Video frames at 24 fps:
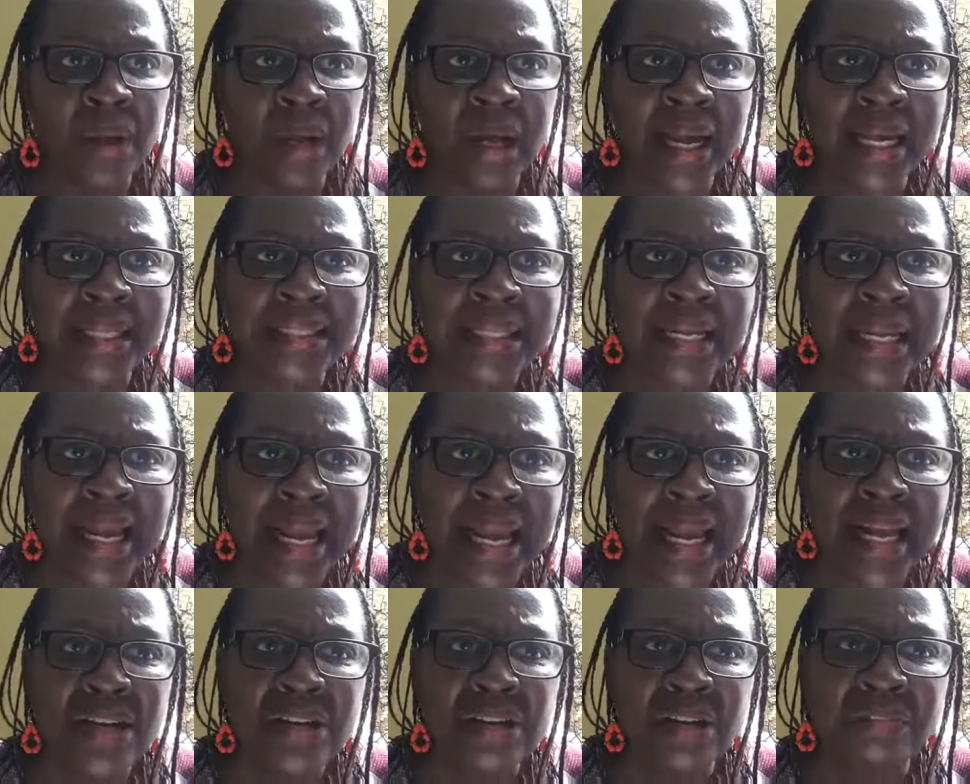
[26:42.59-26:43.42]
at the
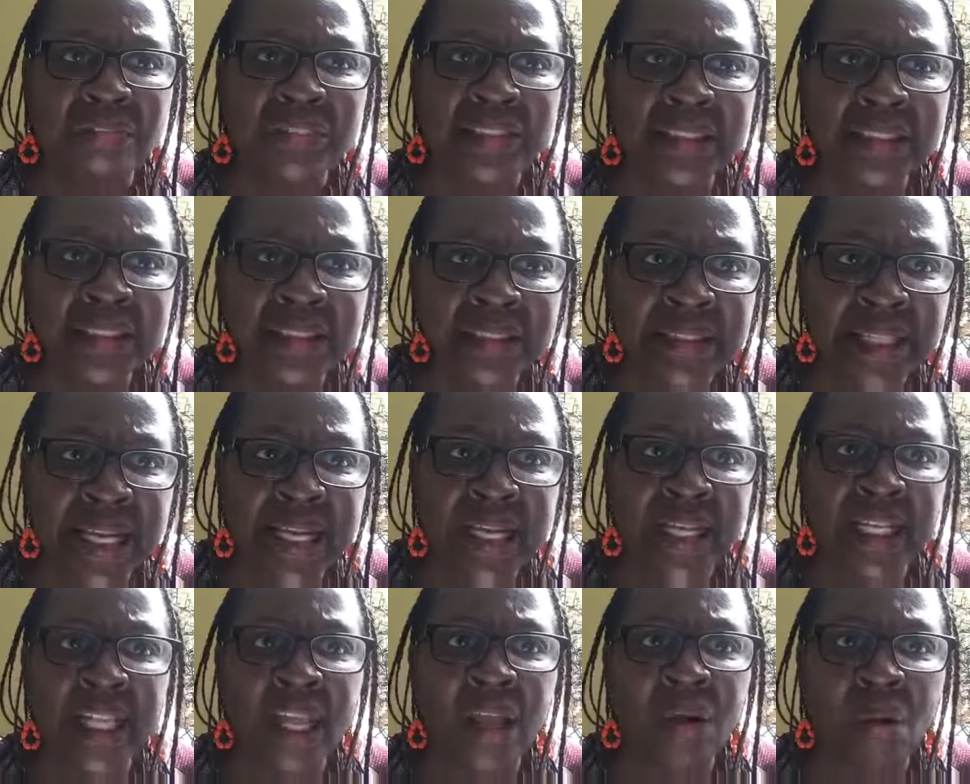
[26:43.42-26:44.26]
end of the
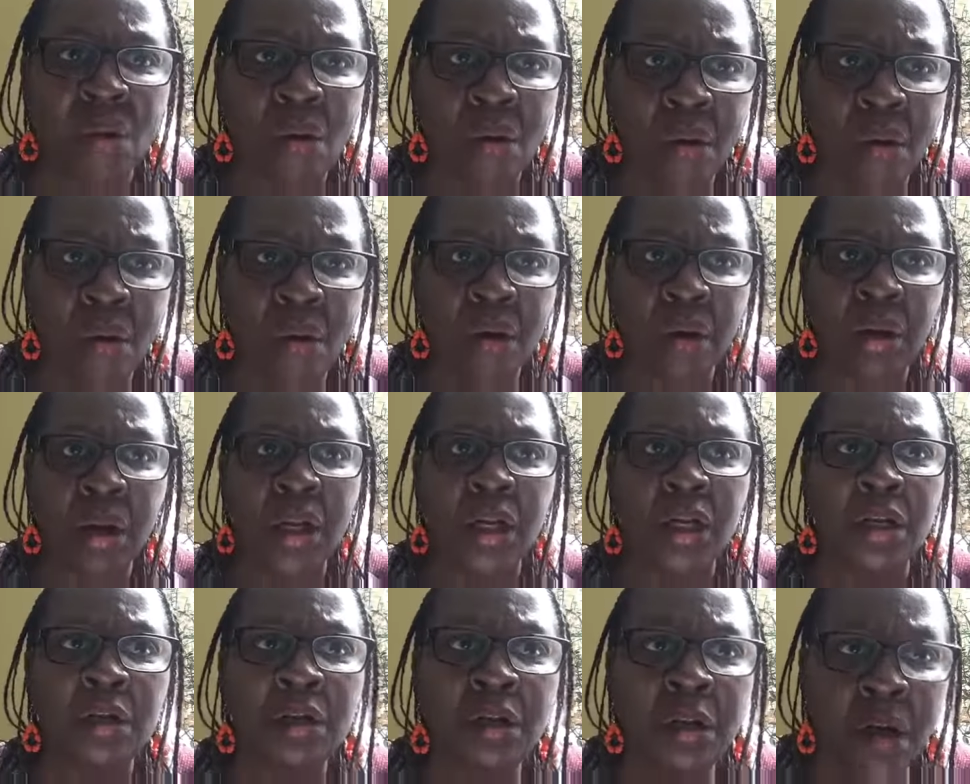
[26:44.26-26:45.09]
day, they
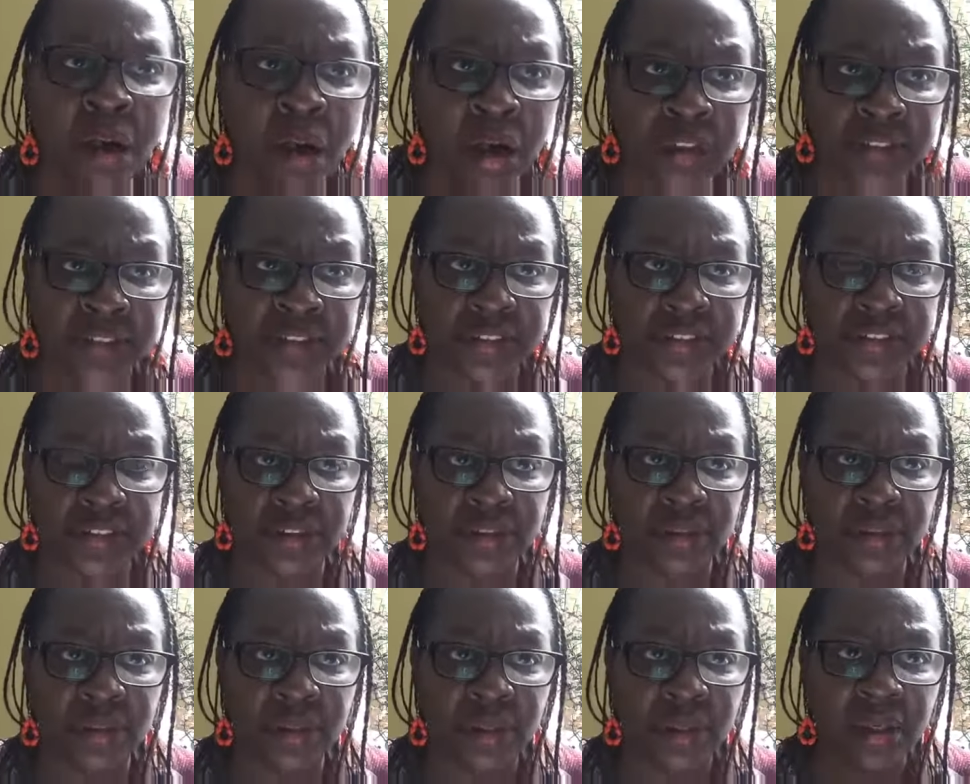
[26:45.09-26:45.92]
all
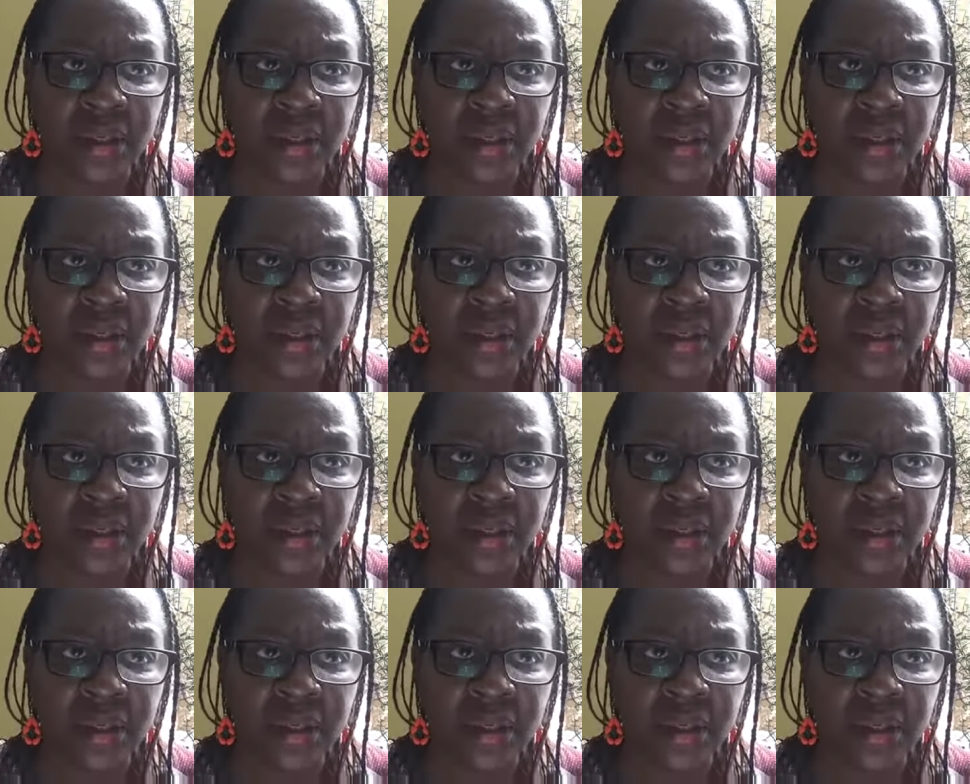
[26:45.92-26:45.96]
lost.